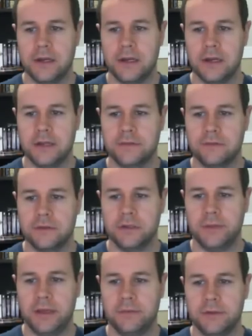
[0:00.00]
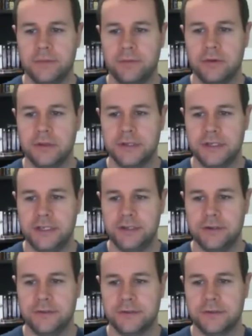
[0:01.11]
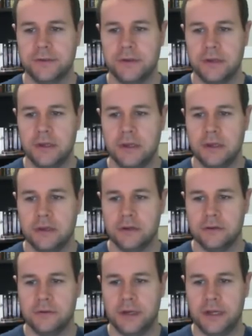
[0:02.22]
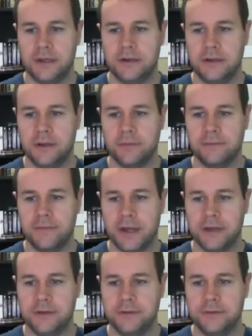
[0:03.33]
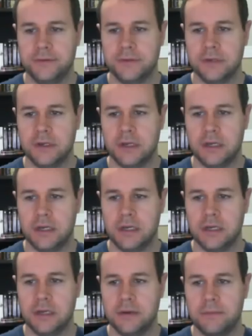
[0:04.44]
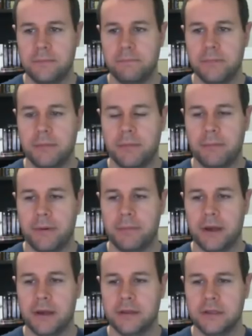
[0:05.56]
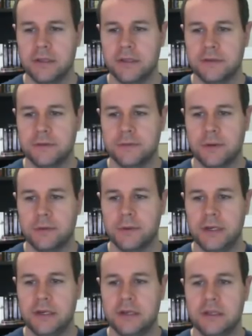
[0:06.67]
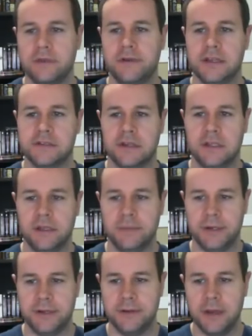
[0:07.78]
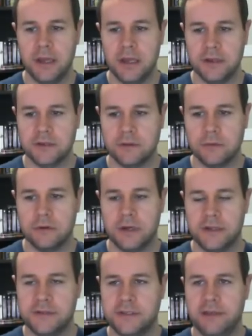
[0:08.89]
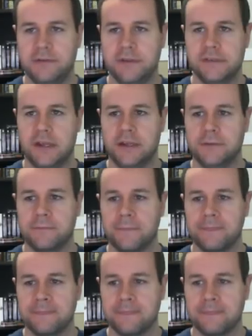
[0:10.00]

Uh, it's only going to be able to pull in t-shirts. go ahead, number of values. Um, I think this is what we need to leave it as unlimited. So we'll go ahead and save this setting.